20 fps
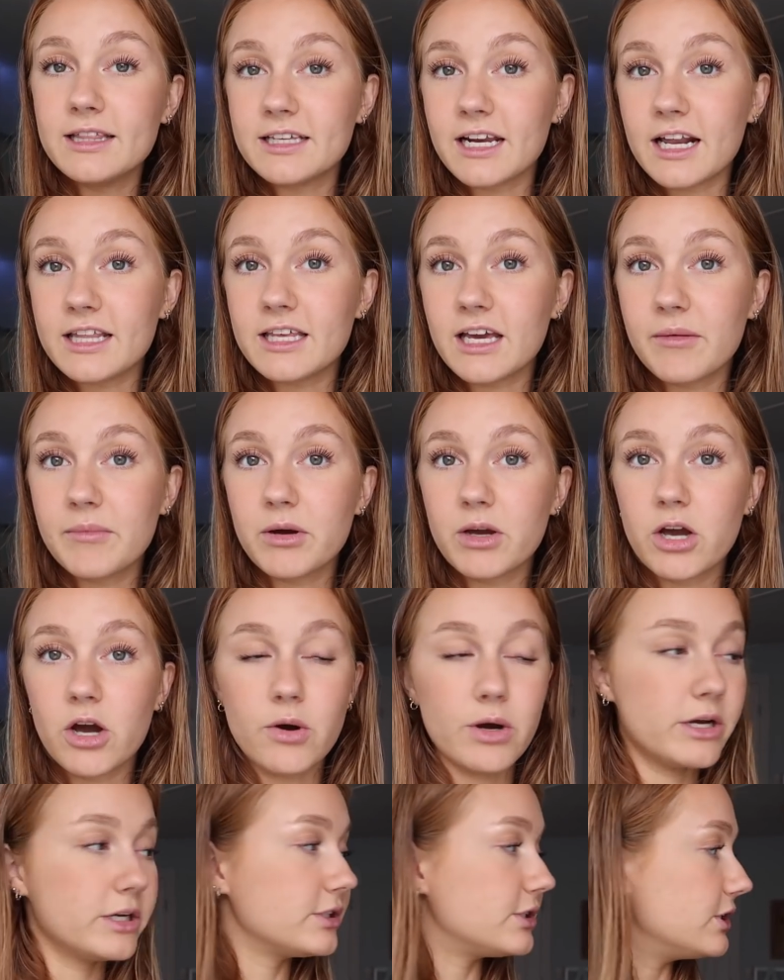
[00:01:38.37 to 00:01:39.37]
and then I think I'm
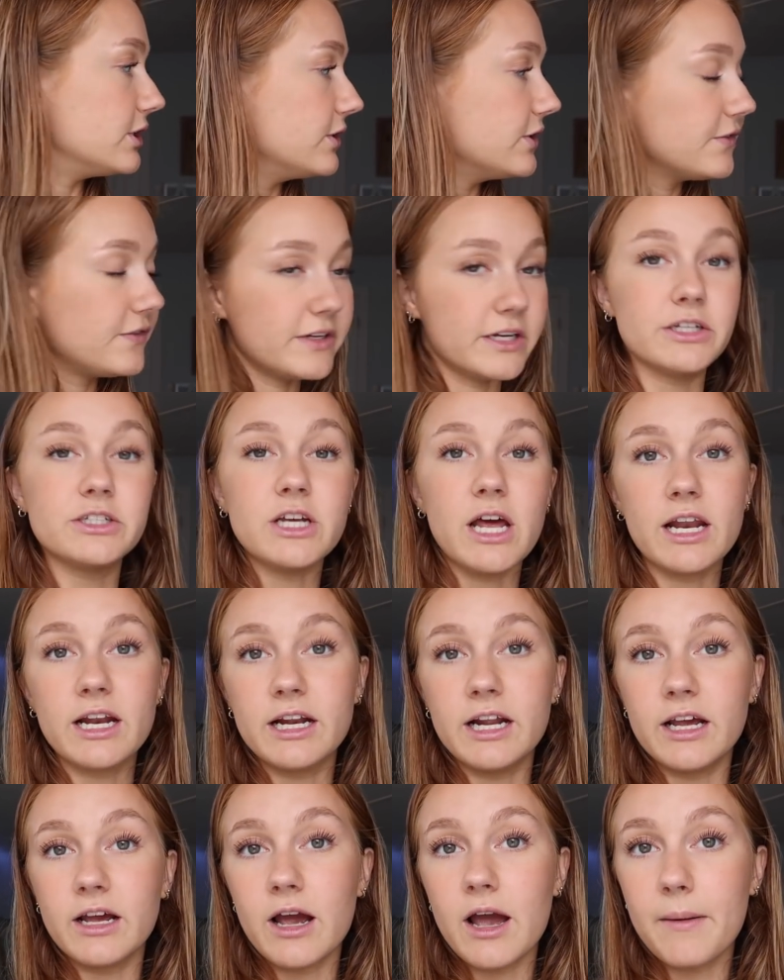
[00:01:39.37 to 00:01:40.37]
going to finish
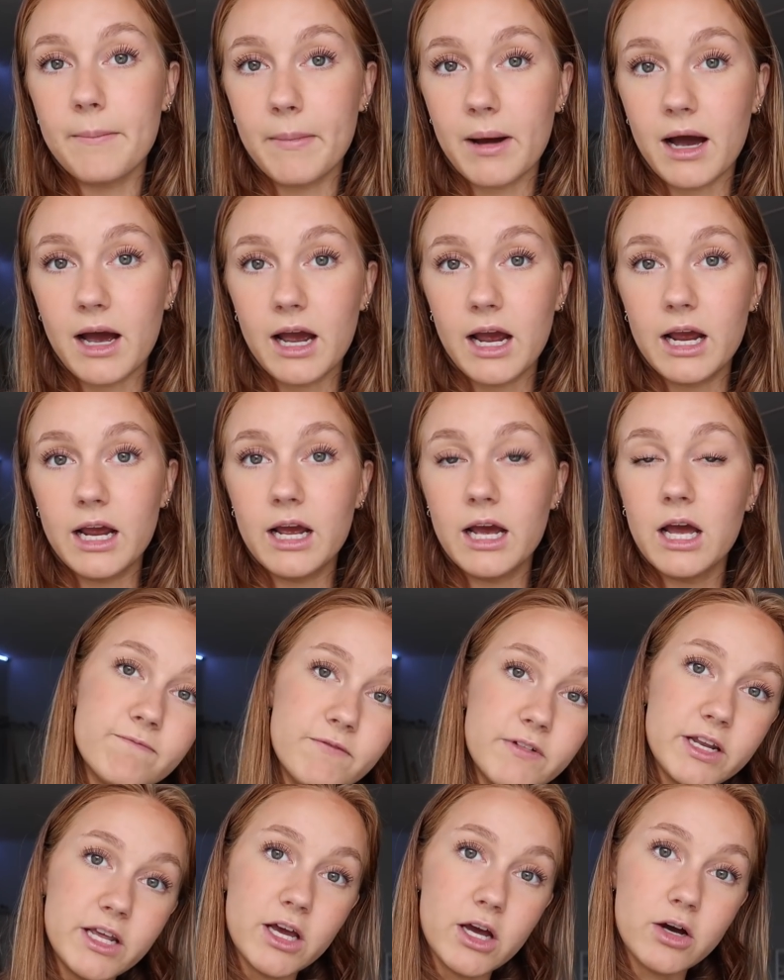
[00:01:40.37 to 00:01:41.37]
editing my
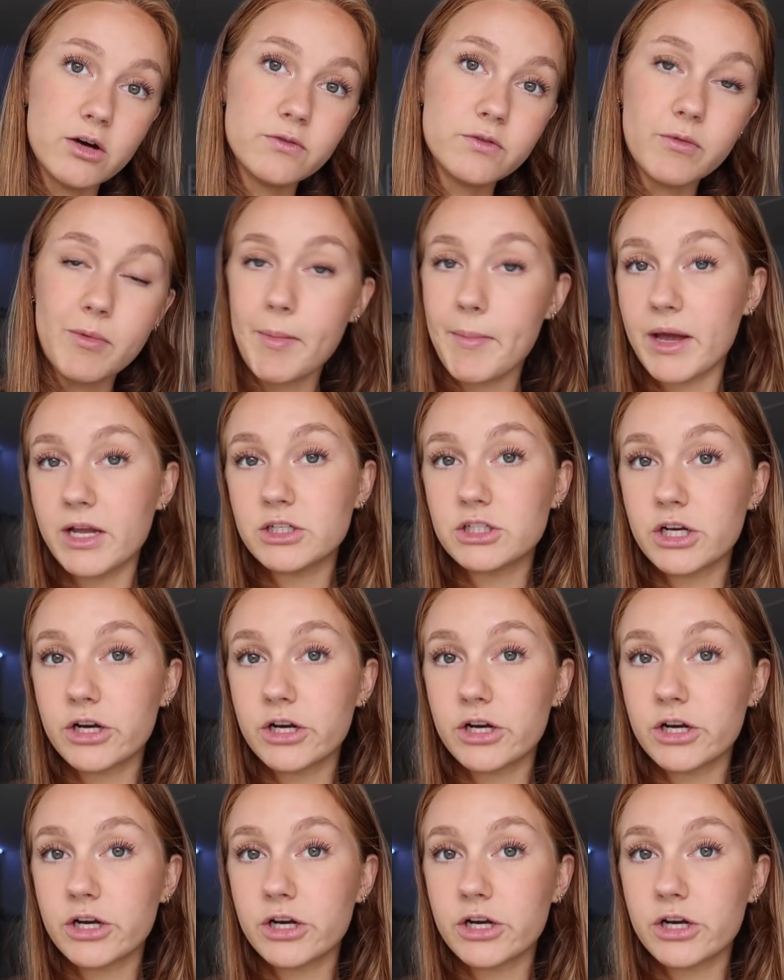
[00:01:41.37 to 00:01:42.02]
video for my main